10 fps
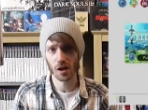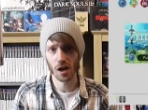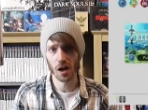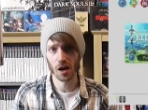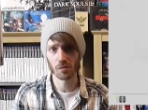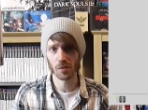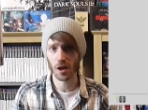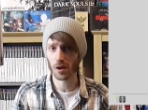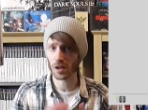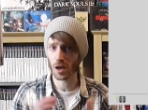
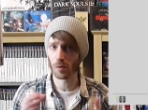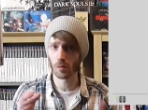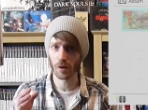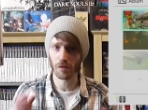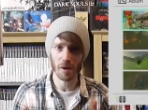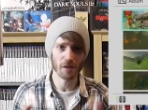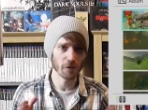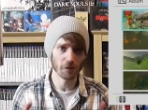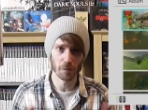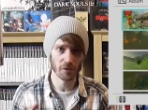They only come with about
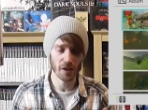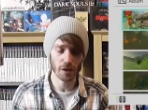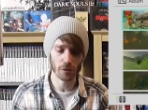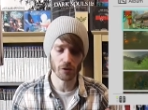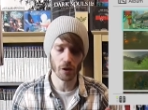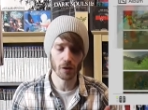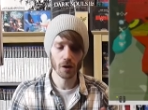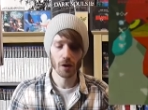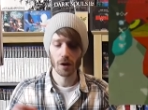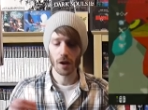50% or so,
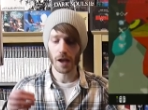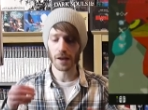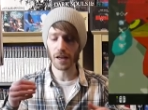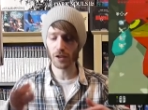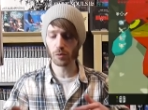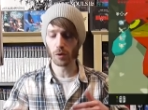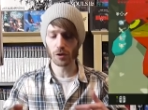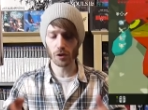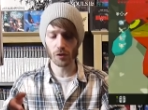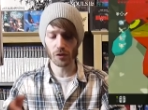and each
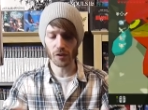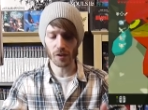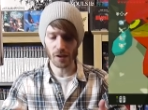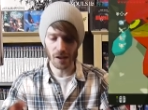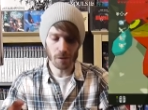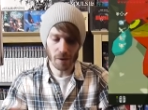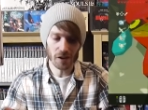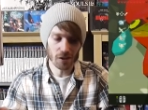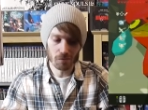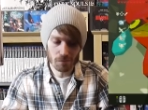one uses an
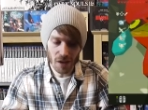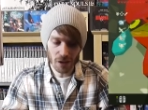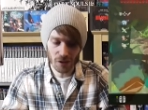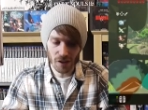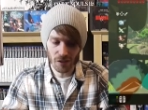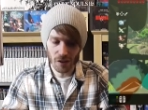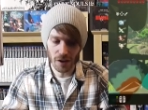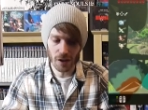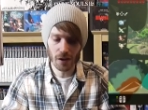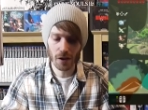independent battery
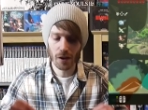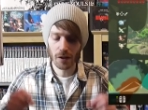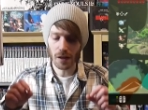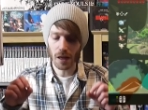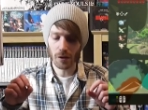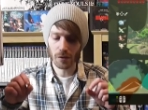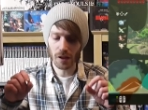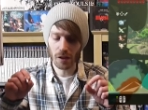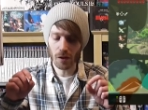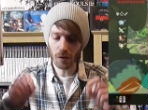inside it. Now,
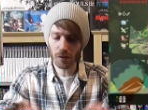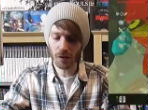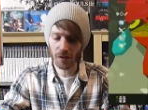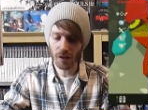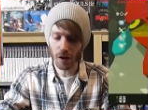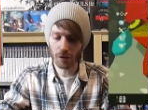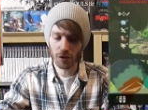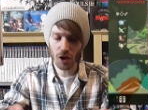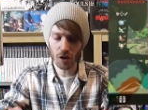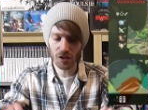the console itself
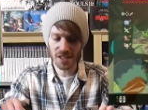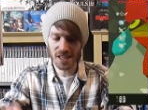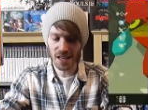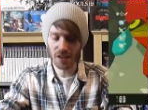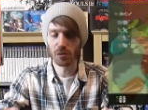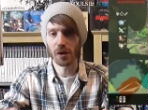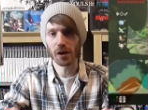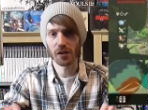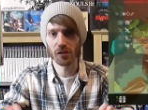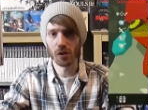charges these
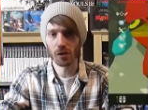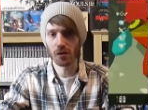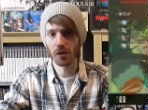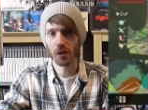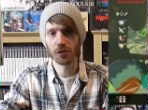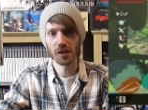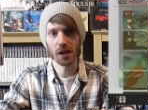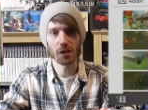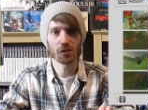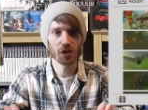while it's docked. Obviously
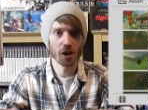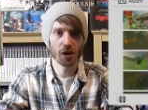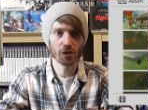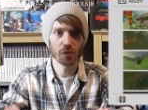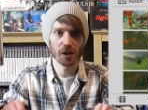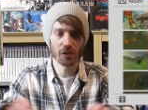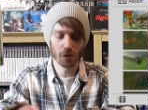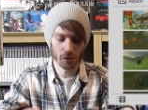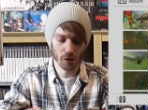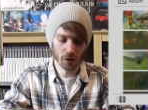they don't charge when it's
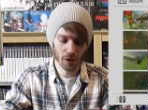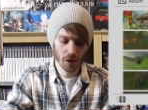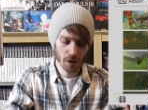not docked.